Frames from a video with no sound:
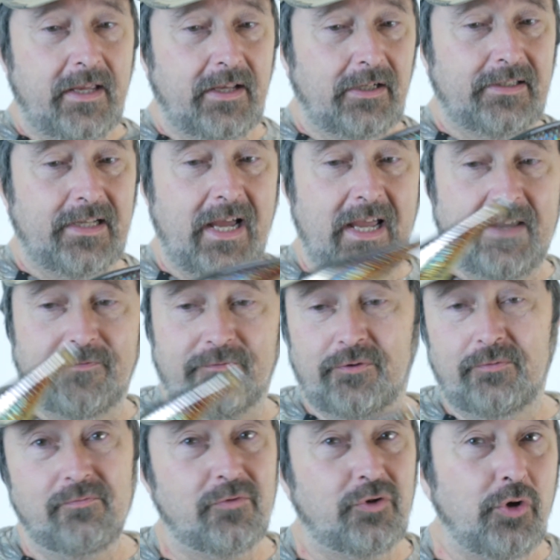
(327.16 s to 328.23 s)
It'll dive
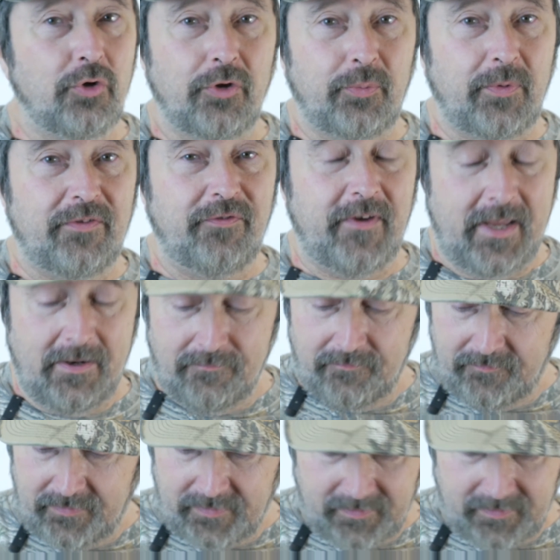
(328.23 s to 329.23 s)
2 to 3 feet.